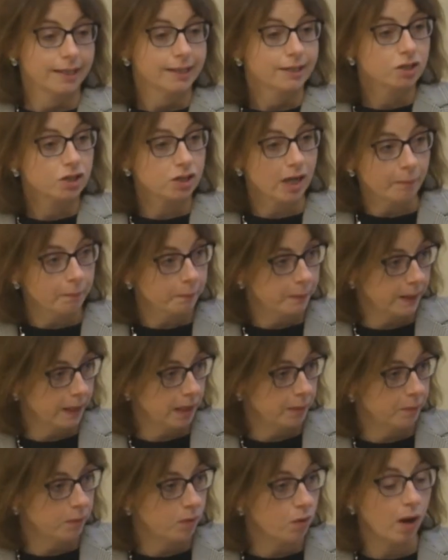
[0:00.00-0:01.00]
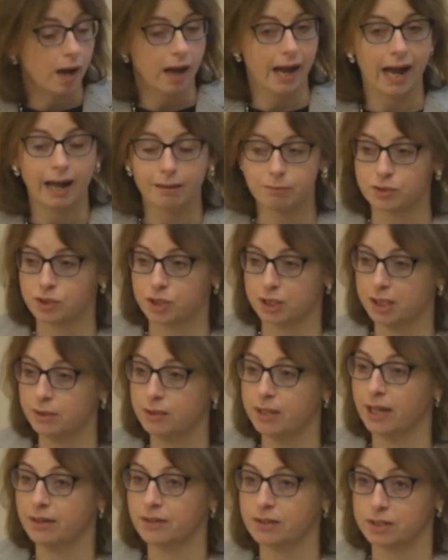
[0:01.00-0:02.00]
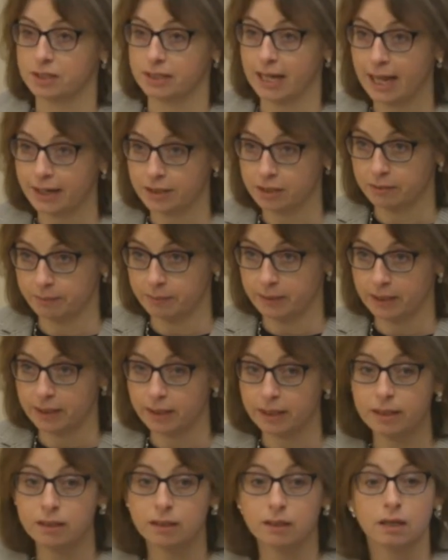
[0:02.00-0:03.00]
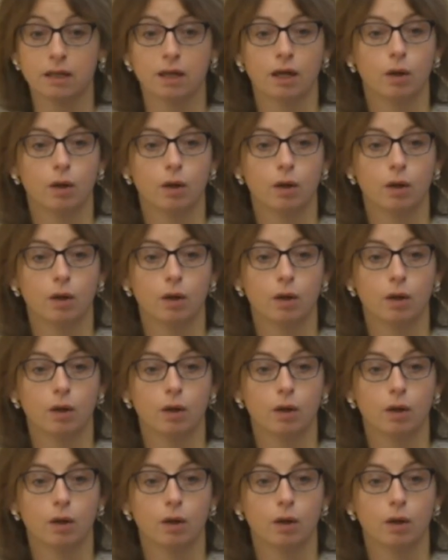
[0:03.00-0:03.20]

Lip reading: Some people, absolutely understandably,